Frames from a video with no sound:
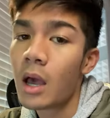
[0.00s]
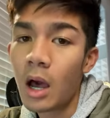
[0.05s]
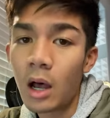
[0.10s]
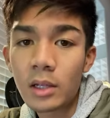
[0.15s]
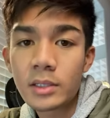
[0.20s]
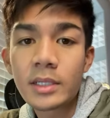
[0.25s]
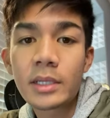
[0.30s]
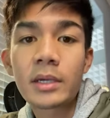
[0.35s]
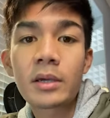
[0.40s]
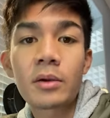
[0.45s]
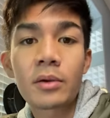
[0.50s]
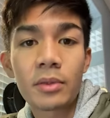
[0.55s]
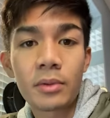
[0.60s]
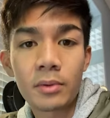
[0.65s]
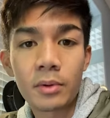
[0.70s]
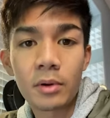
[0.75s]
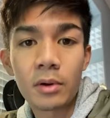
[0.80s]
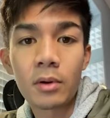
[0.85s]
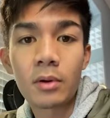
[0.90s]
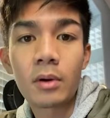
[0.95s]
I'll take you
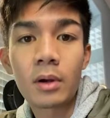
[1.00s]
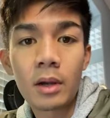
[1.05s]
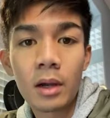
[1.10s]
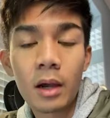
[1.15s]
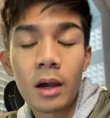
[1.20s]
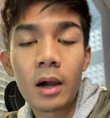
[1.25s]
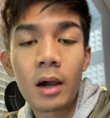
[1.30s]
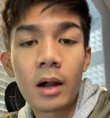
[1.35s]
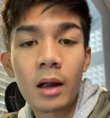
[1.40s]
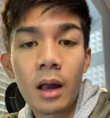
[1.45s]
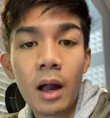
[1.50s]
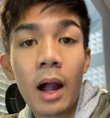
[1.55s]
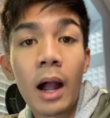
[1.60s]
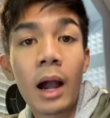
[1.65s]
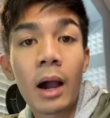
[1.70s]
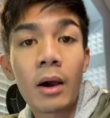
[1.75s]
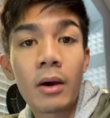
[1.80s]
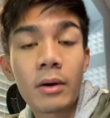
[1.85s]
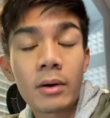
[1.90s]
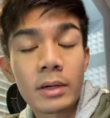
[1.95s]
through
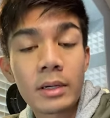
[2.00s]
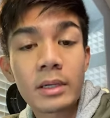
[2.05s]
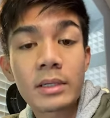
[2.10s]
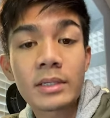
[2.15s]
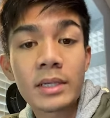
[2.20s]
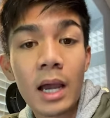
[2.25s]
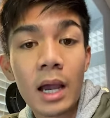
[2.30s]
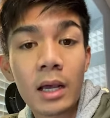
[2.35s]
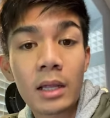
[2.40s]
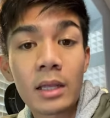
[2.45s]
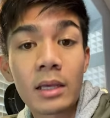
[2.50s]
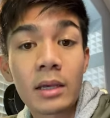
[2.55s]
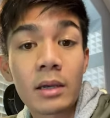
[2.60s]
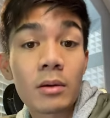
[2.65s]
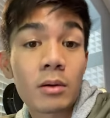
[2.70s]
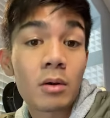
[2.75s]
how exactly,